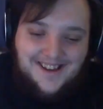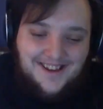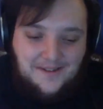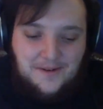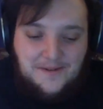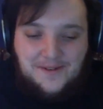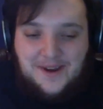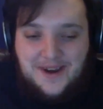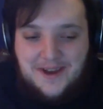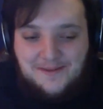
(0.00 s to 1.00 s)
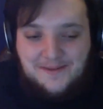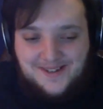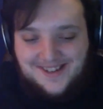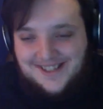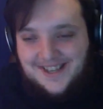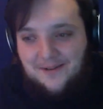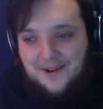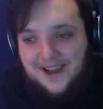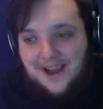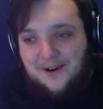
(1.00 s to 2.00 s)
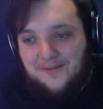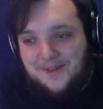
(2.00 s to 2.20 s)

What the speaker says: We keep segueing out of